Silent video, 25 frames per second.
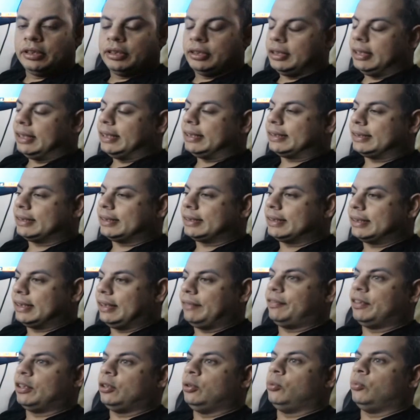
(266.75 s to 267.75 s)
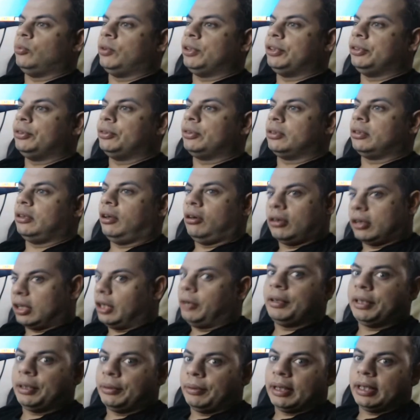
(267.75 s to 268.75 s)
it's difficult when you can't go
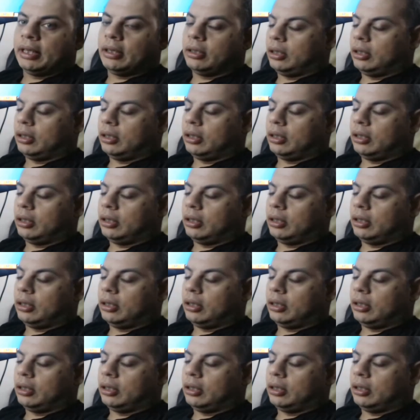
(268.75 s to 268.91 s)
anywhere.